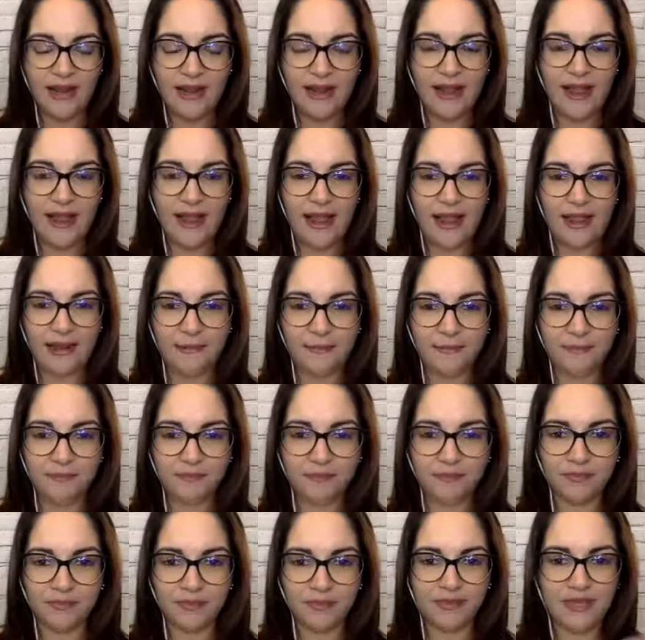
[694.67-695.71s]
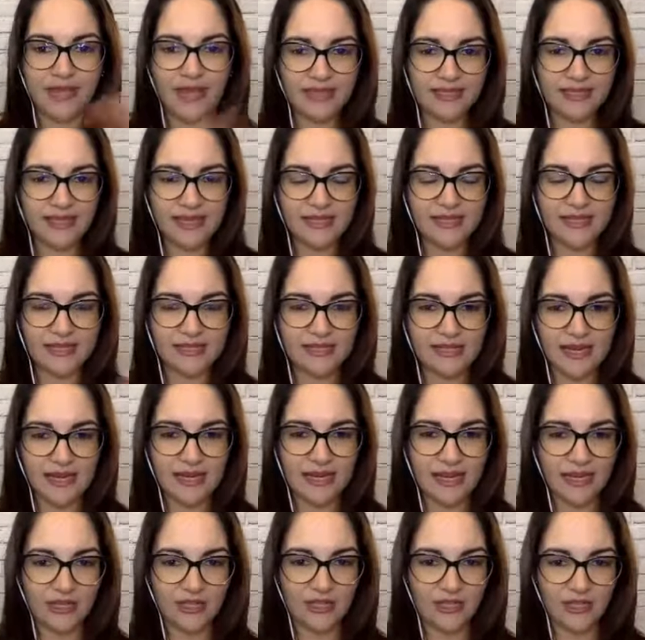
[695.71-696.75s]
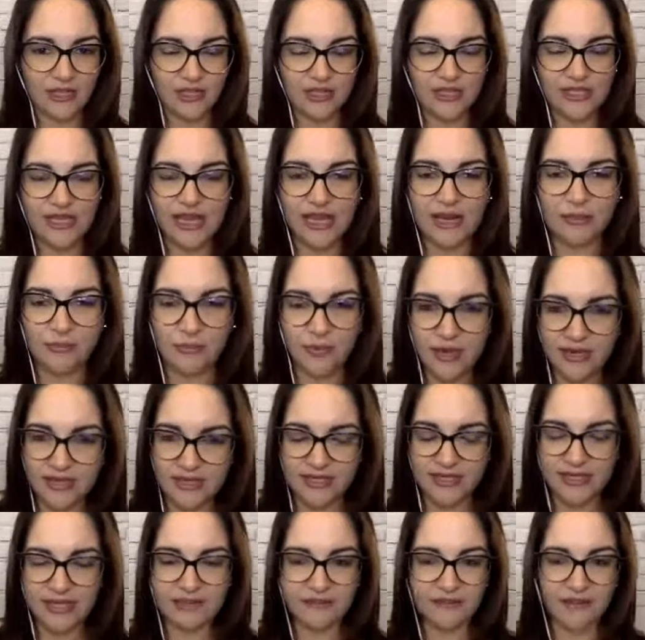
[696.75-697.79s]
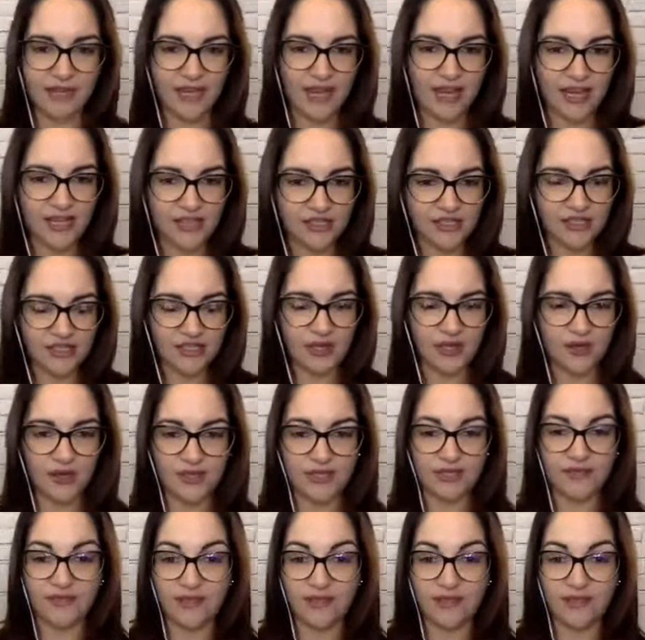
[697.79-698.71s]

And that's not to say you shouldn't take breaks and take vacations and all that stuff.